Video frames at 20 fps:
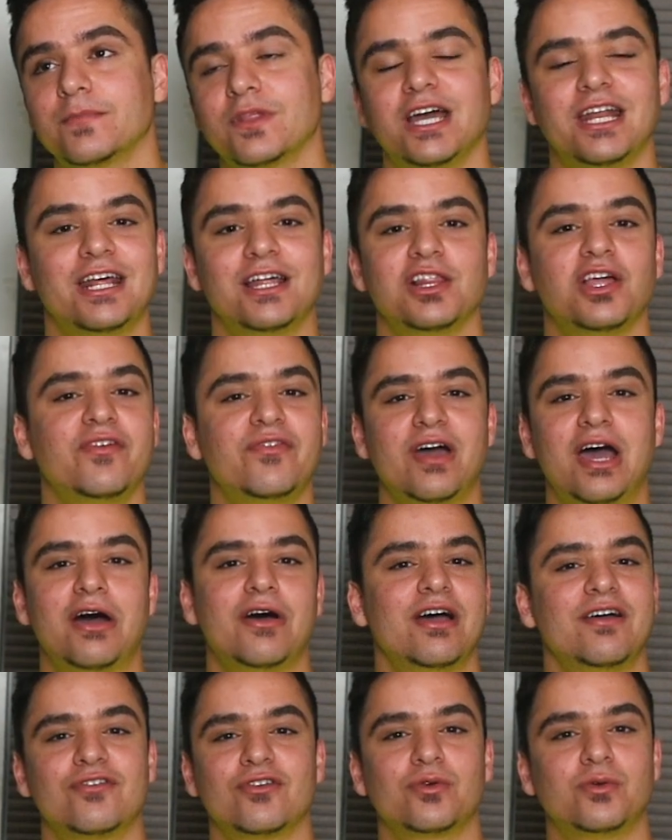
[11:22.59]
and I love
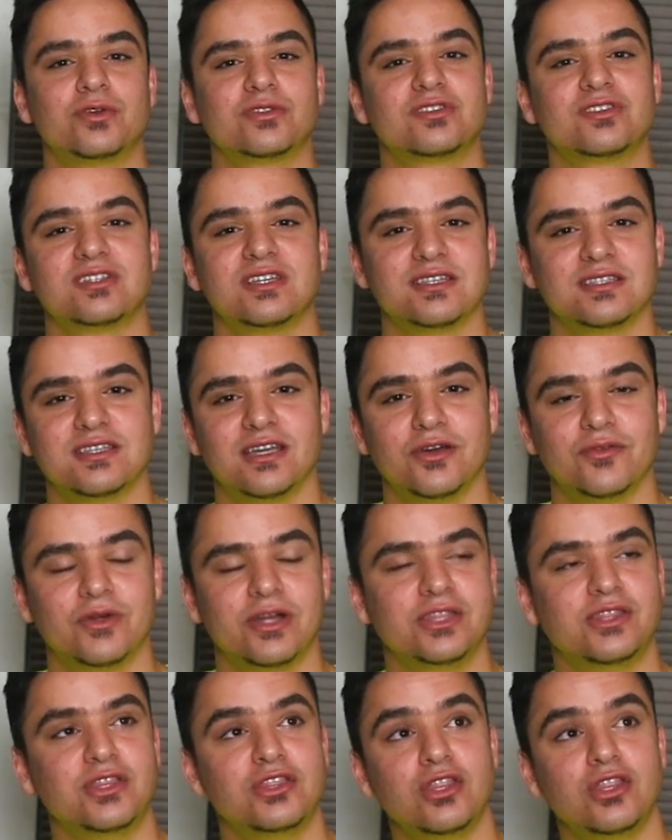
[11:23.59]
how everyone says that, right?